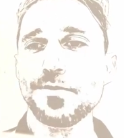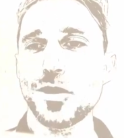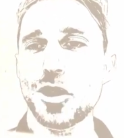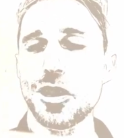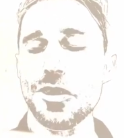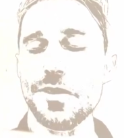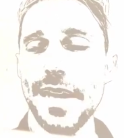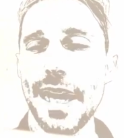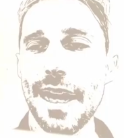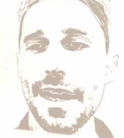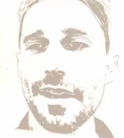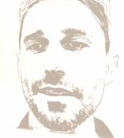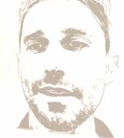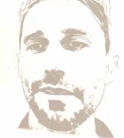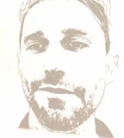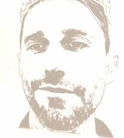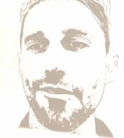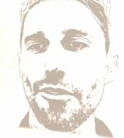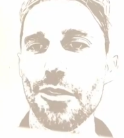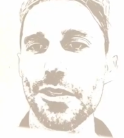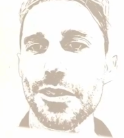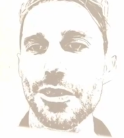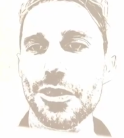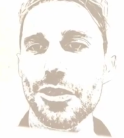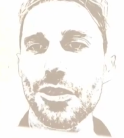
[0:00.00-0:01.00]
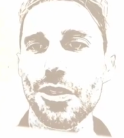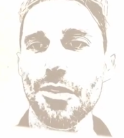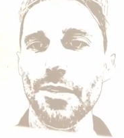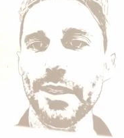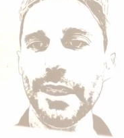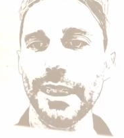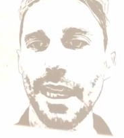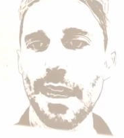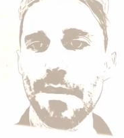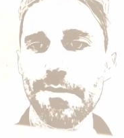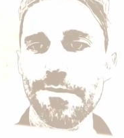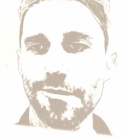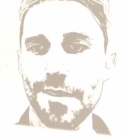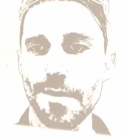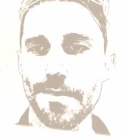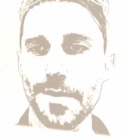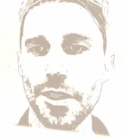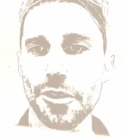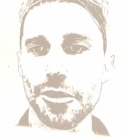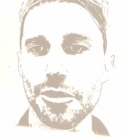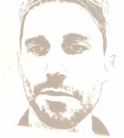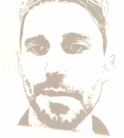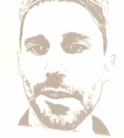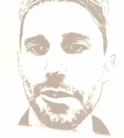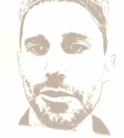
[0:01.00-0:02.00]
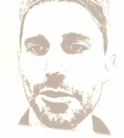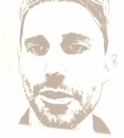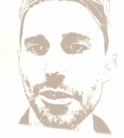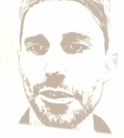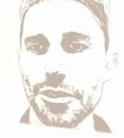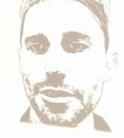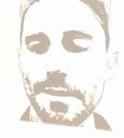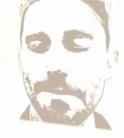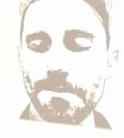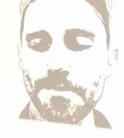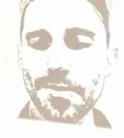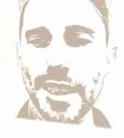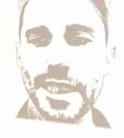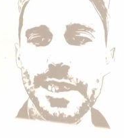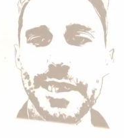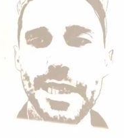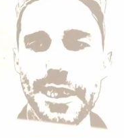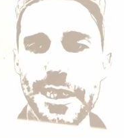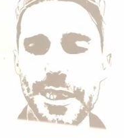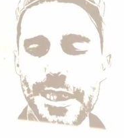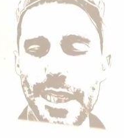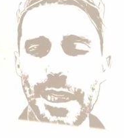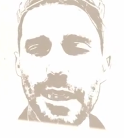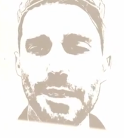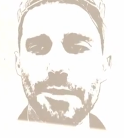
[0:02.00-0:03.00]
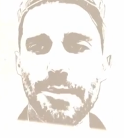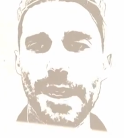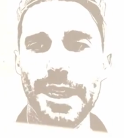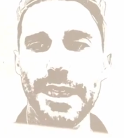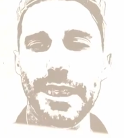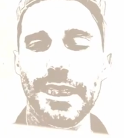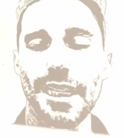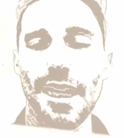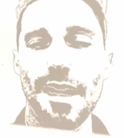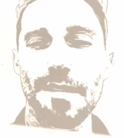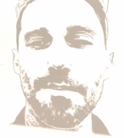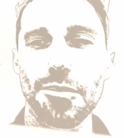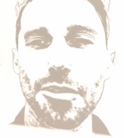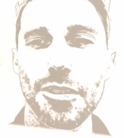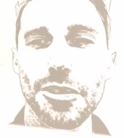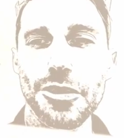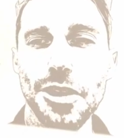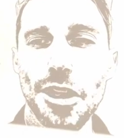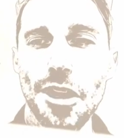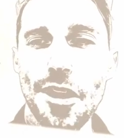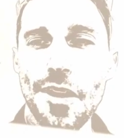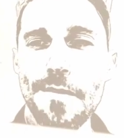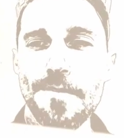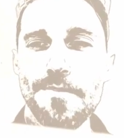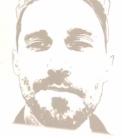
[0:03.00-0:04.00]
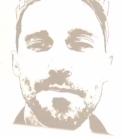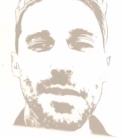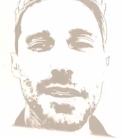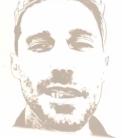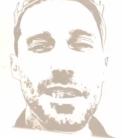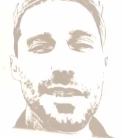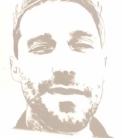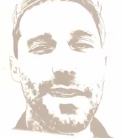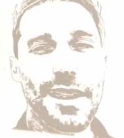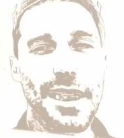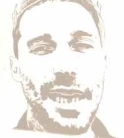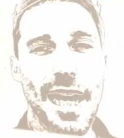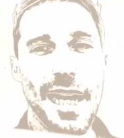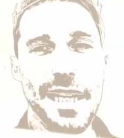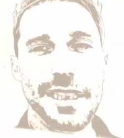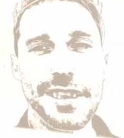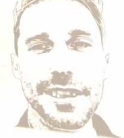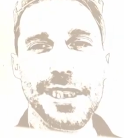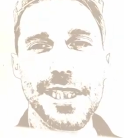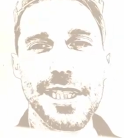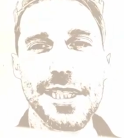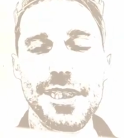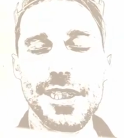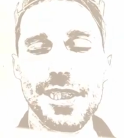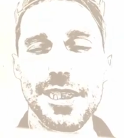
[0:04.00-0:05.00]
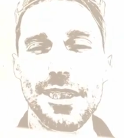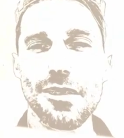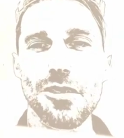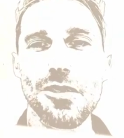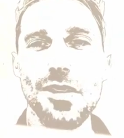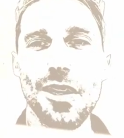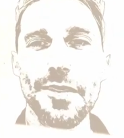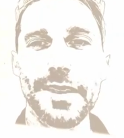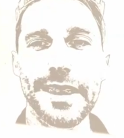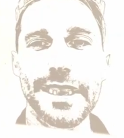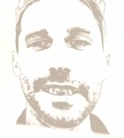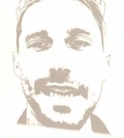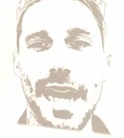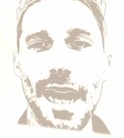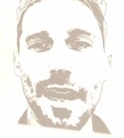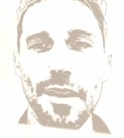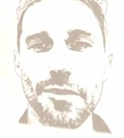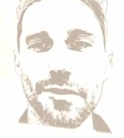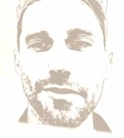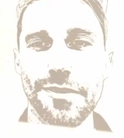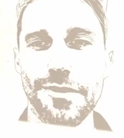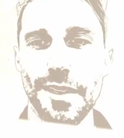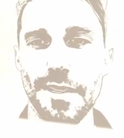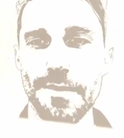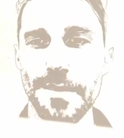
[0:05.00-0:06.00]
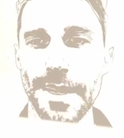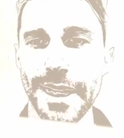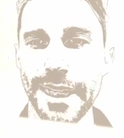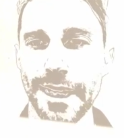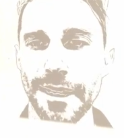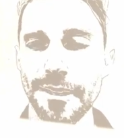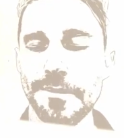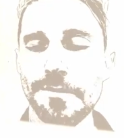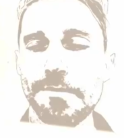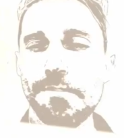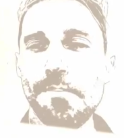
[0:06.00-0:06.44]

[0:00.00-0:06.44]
So now the force is going up from those boosters. He's accelerating upwards, but his velocity is still going down for a minute.